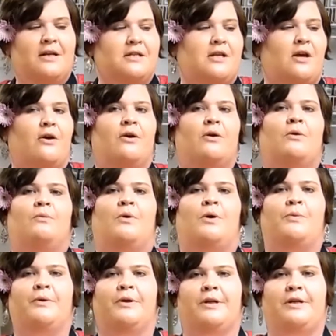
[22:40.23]
So
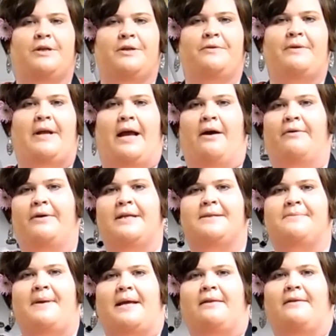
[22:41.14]
what we're going to do now
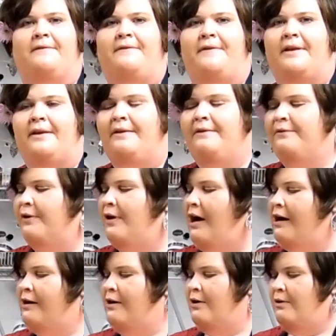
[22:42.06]
is make the filling for
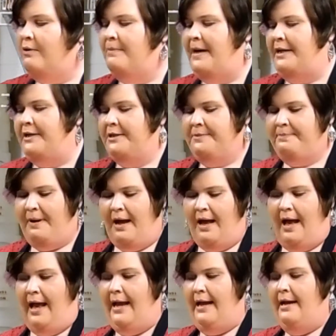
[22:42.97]
our coal miner's
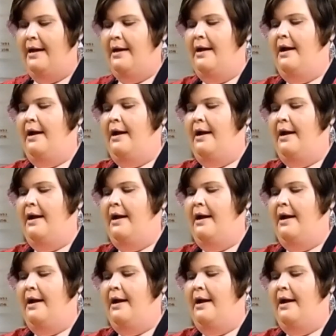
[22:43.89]
pie.